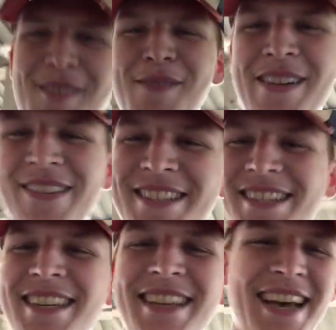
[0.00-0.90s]
nobody want to
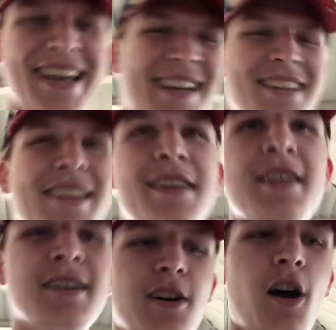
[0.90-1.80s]
see that.
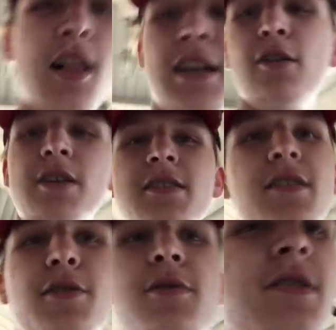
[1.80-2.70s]
All I know is,
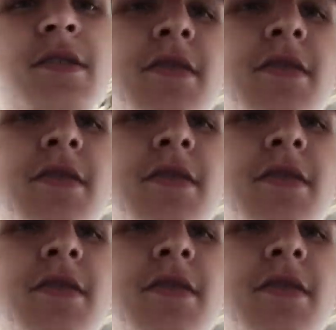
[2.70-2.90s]
dude,